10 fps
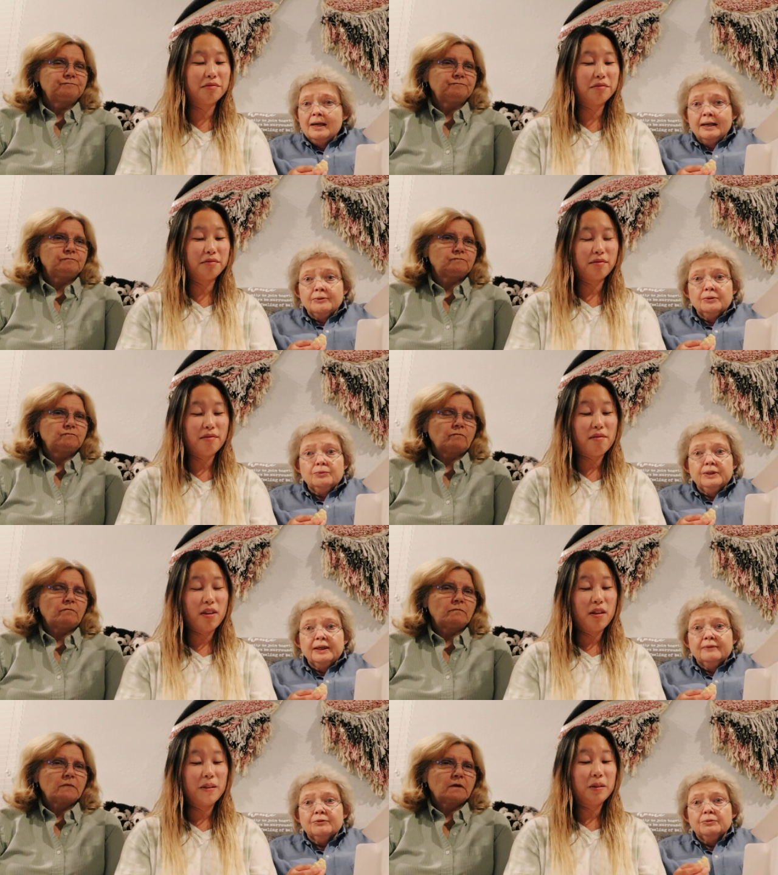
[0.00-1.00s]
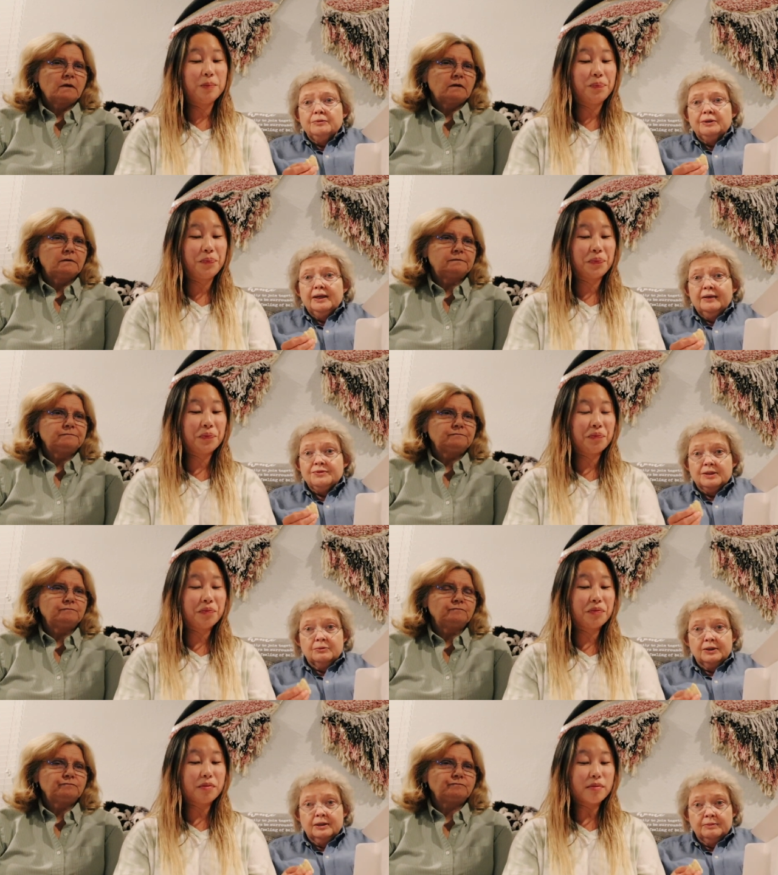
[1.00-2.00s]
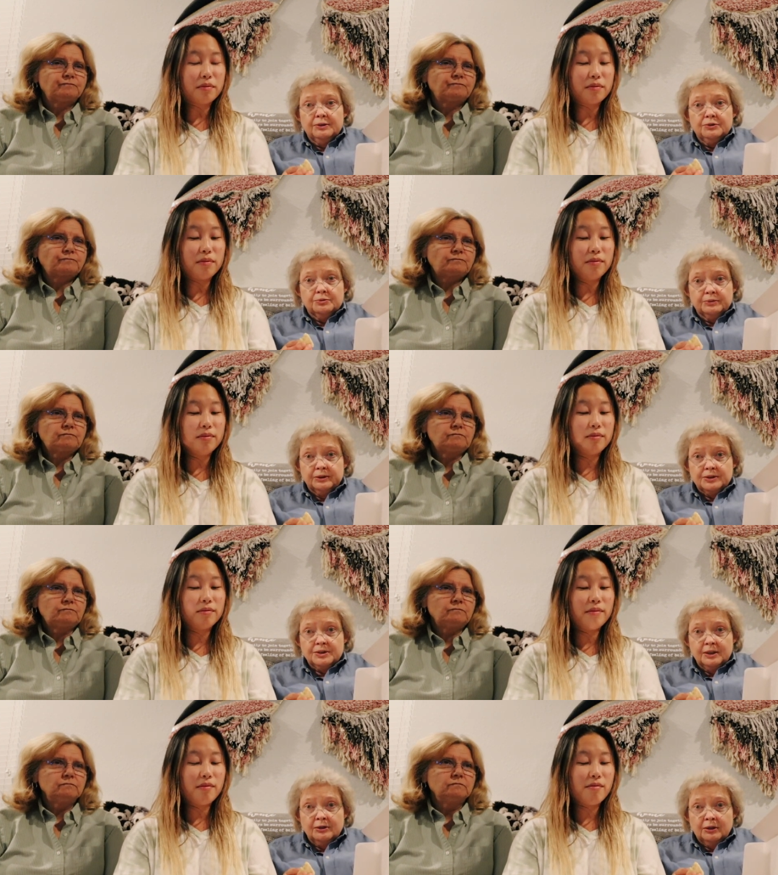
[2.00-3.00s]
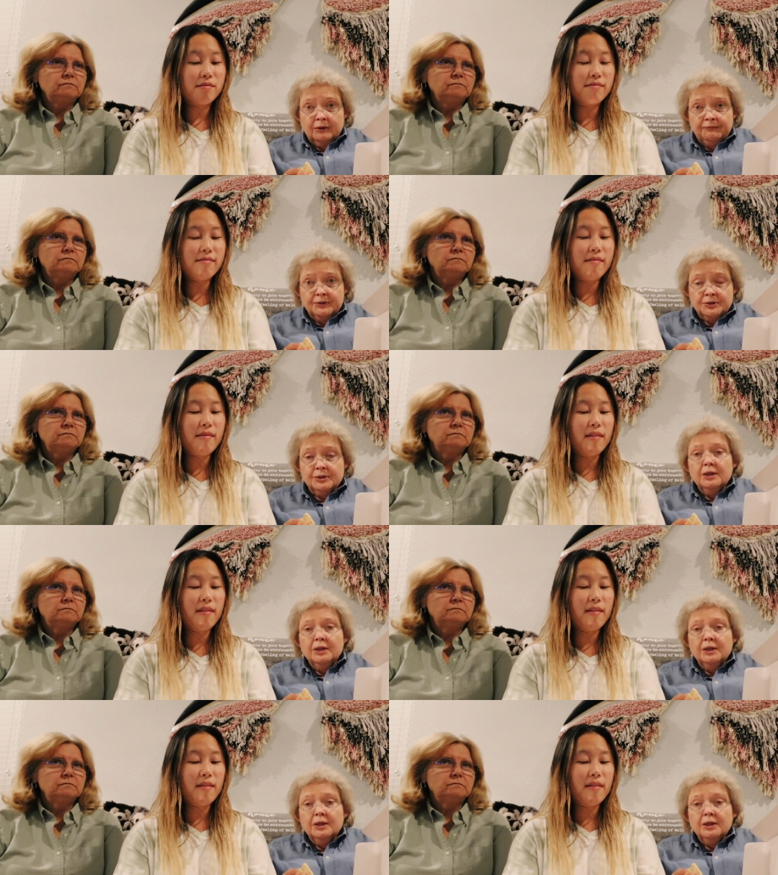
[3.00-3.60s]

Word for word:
Speaker 1: And whenever we would have someone come into the real estate office,